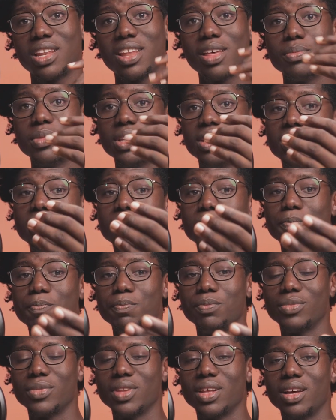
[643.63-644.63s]
Let me
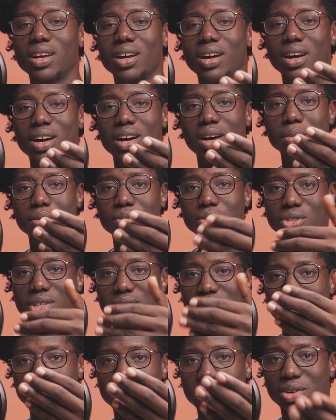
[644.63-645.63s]
maybe
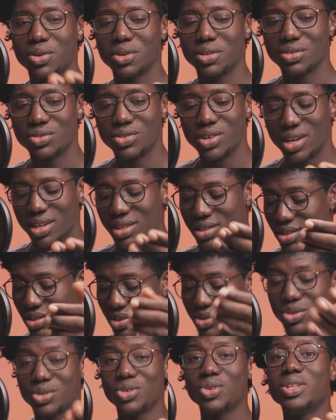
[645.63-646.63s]
just get a
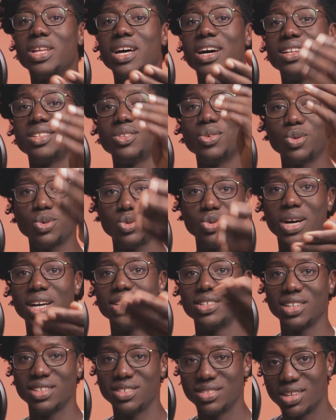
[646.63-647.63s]
contract to you that, oh, you're
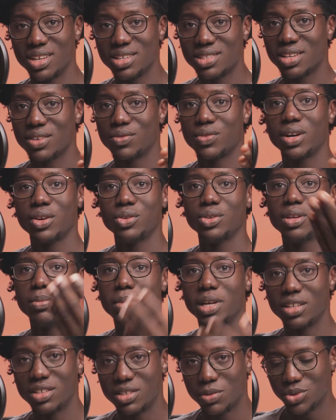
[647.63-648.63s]
actually the right server. You give
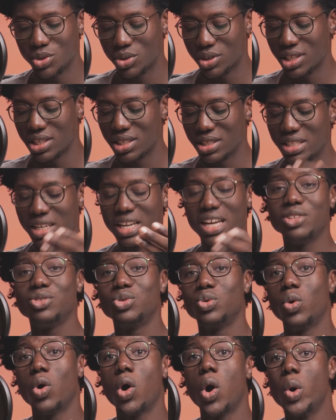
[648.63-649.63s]
me an encryption key. Then I
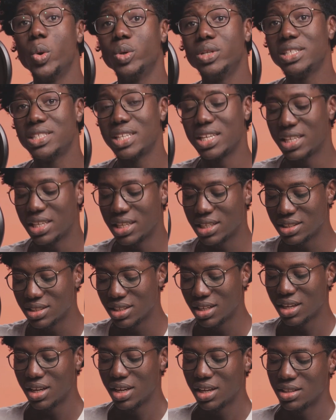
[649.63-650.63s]
do all this again.
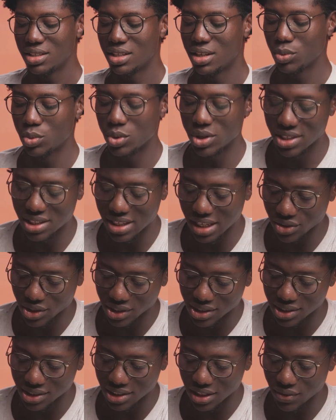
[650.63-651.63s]
Then once it has
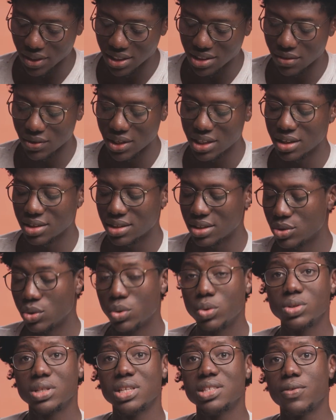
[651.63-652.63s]
gotten the server now says,
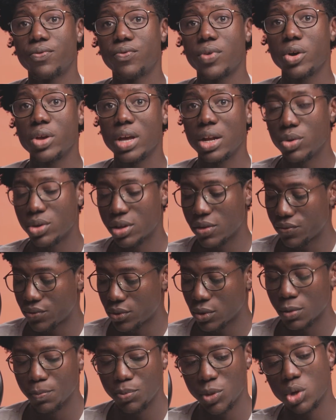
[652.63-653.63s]
oh, this is the file you're looking
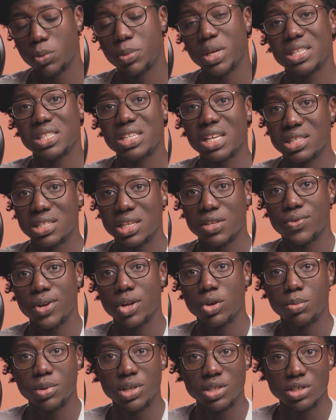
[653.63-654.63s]
for. It could be a CSS file.
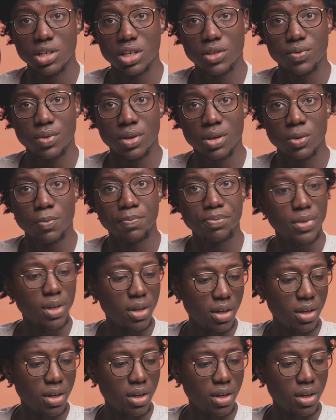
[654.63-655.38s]
It could be a JS file.